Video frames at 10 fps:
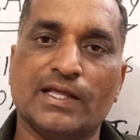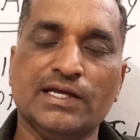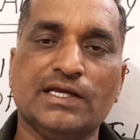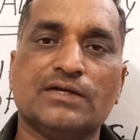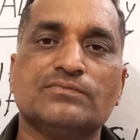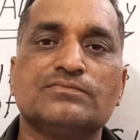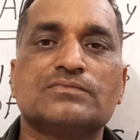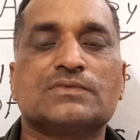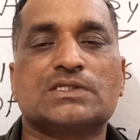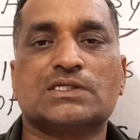he
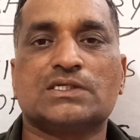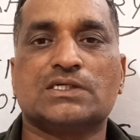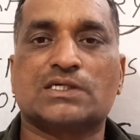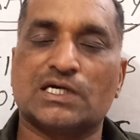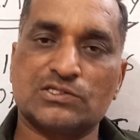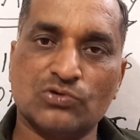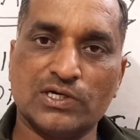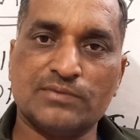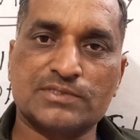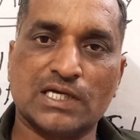
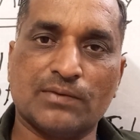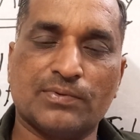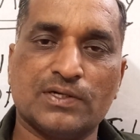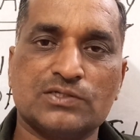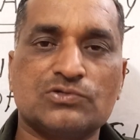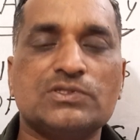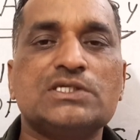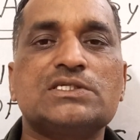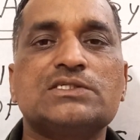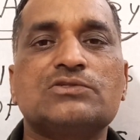consoled himself. So
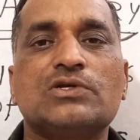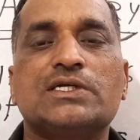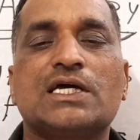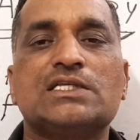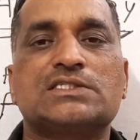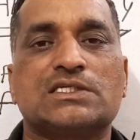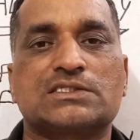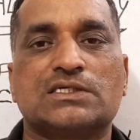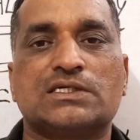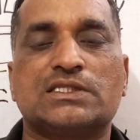this story tells
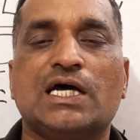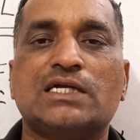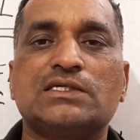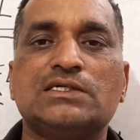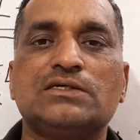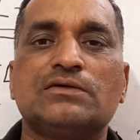us that